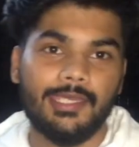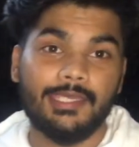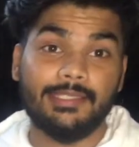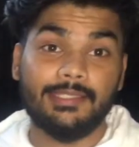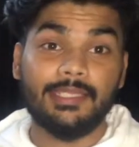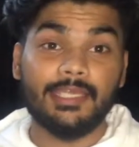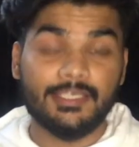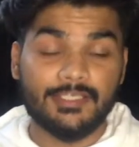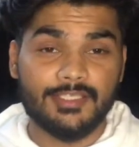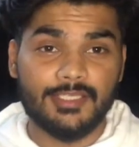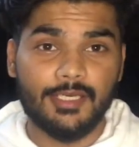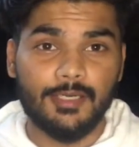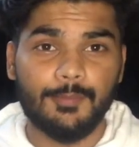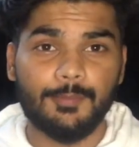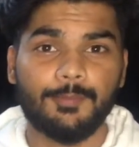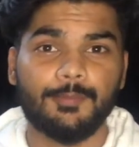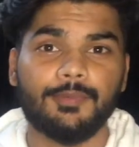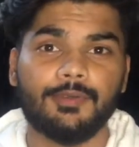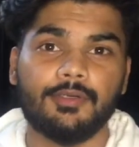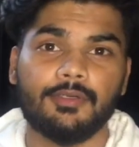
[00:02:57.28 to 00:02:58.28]
Next
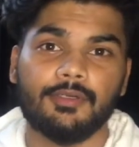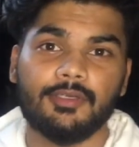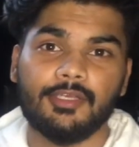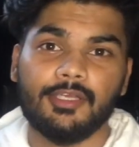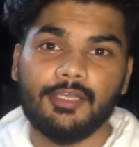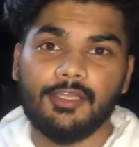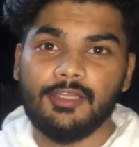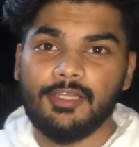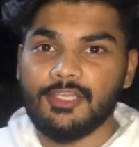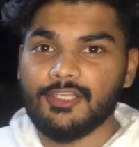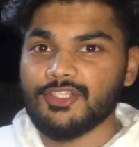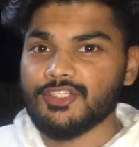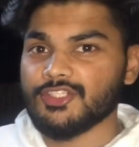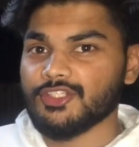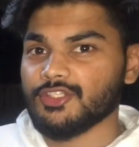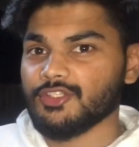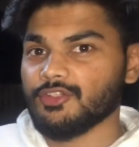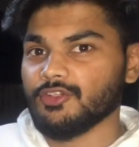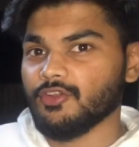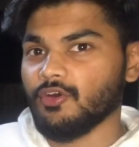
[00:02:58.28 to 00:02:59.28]
up,
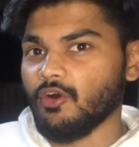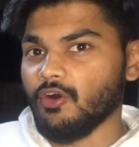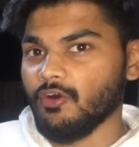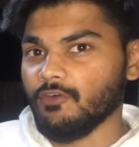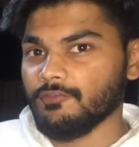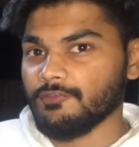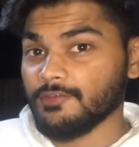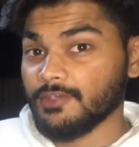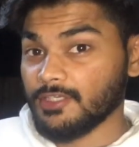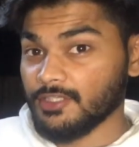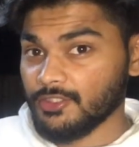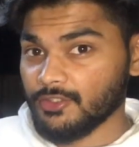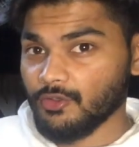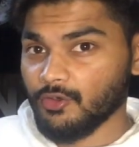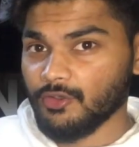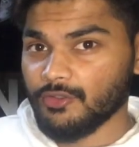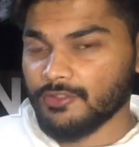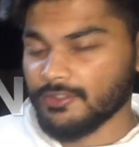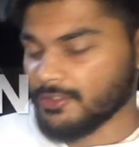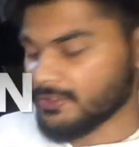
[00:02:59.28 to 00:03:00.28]
collection of Indian
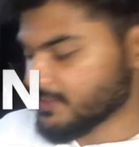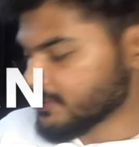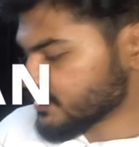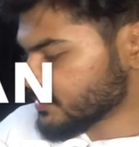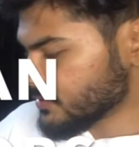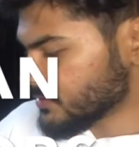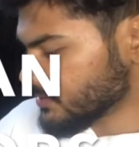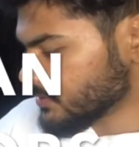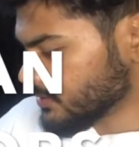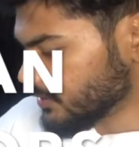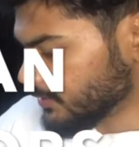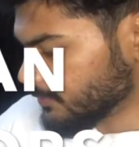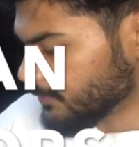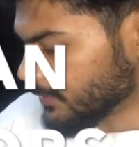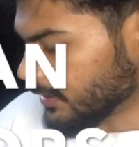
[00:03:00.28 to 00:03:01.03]
authors in my